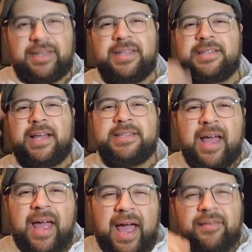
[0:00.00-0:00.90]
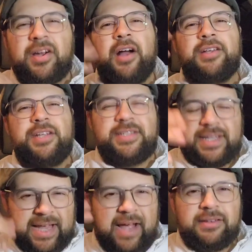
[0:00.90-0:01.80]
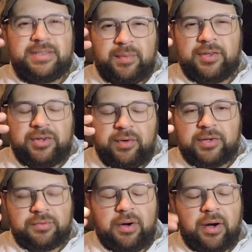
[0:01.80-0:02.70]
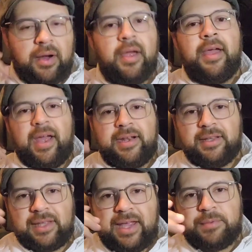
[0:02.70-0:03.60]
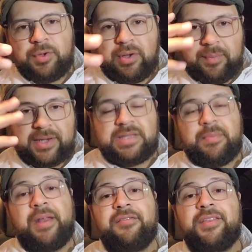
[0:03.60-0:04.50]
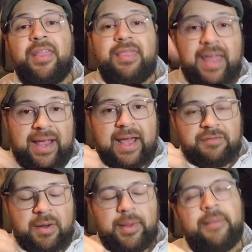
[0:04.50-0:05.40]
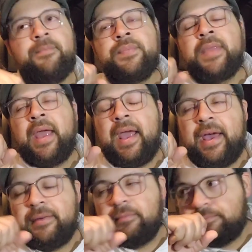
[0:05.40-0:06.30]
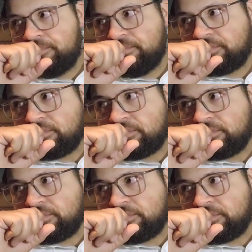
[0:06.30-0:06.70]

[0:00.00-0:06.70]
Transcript: Like, these guys have a conscience that tells them what they're doing is wrong, and yet they keep doing it because of the benefit that they get from it. And